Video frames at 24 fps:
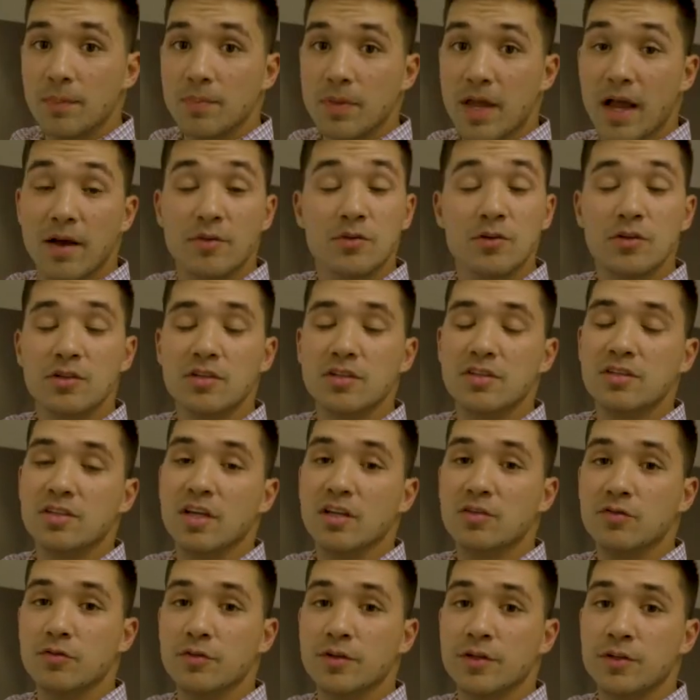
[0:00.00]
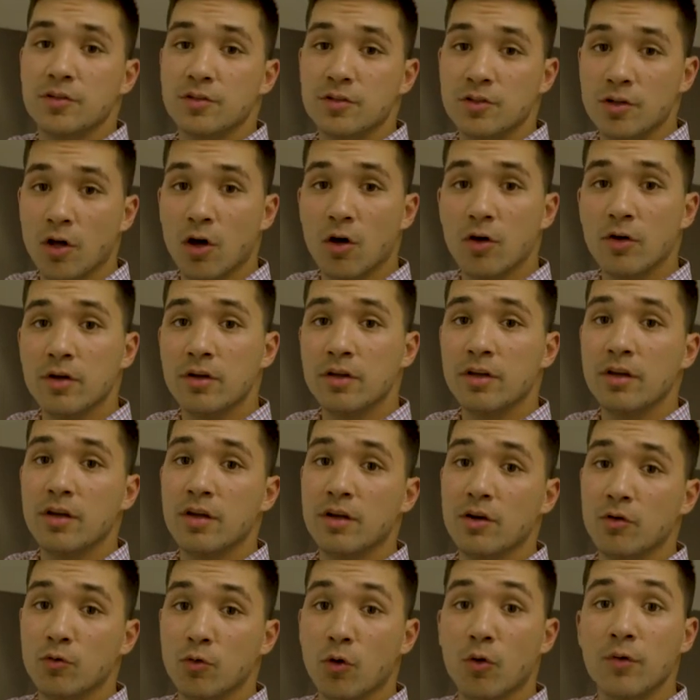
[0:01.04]
After successfully installing
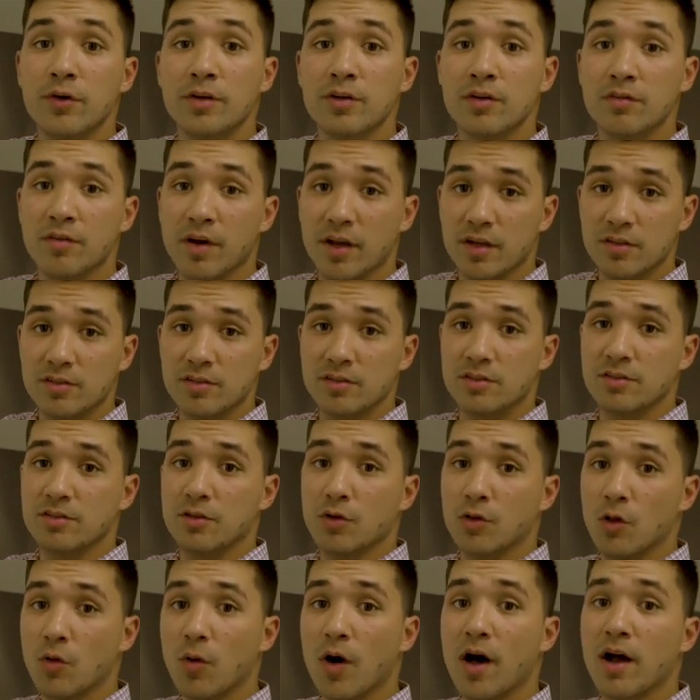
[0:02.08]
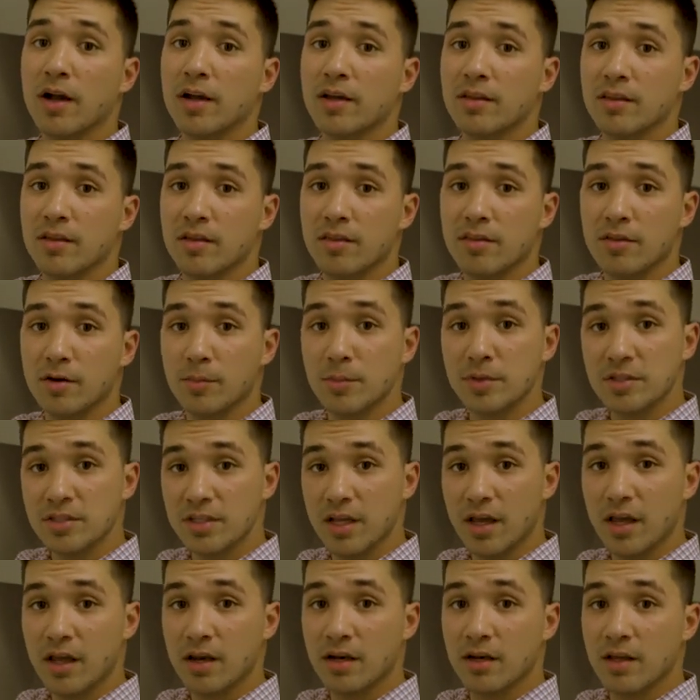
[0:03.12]
and enrolling devices, so the lock and the
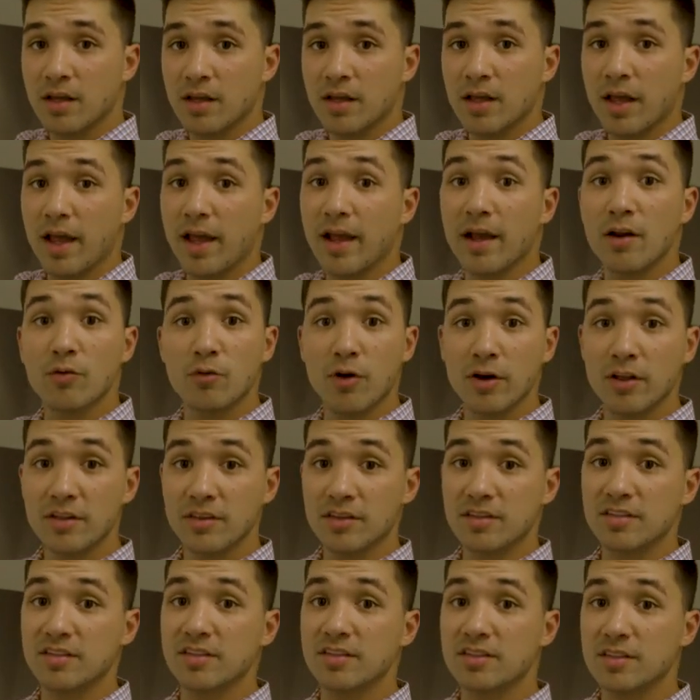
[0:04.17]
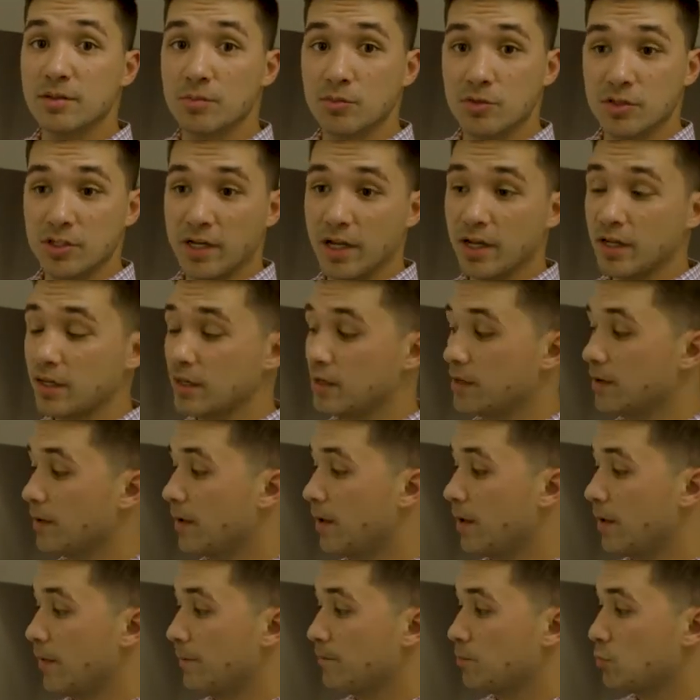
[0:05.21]
thermostat, and running the system check,
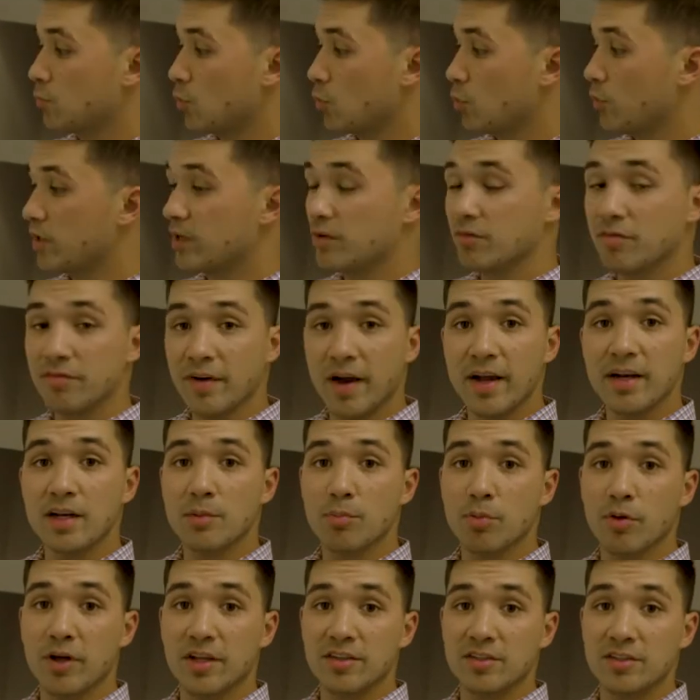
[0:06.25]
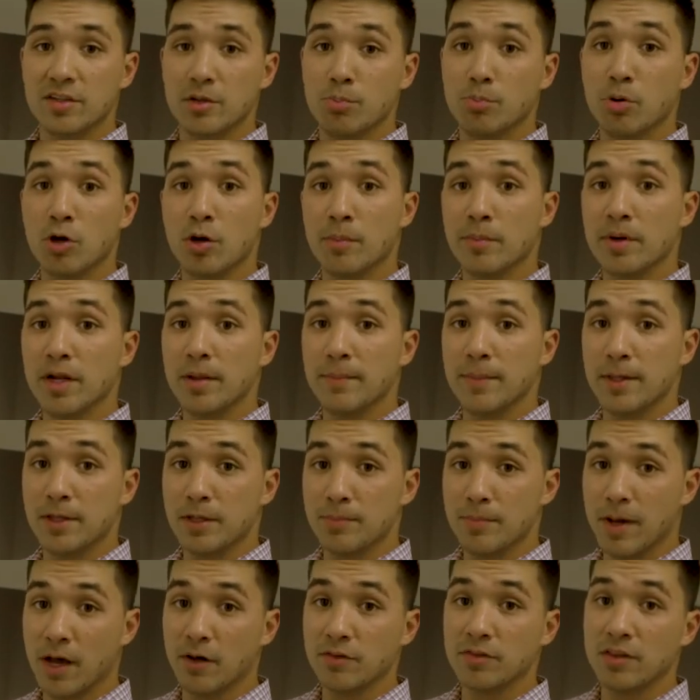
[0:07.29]
we can find a place to permanently
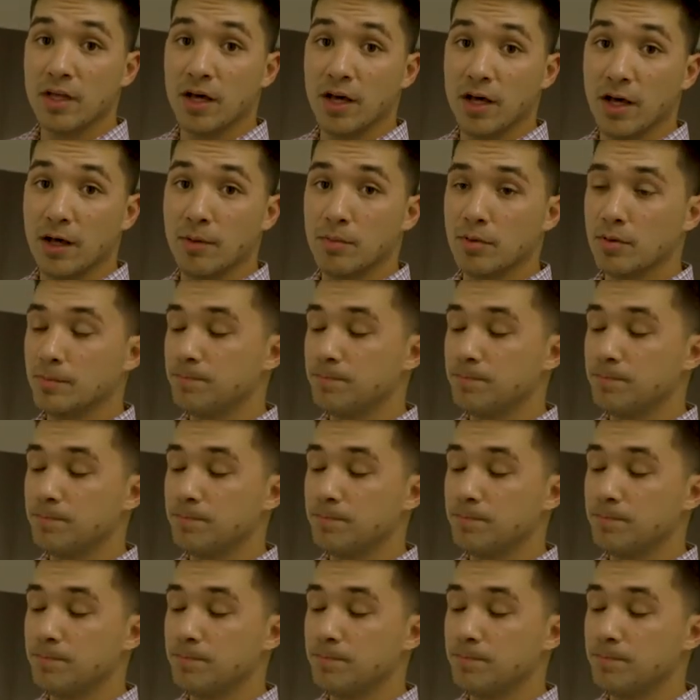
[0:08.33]
mount the hub.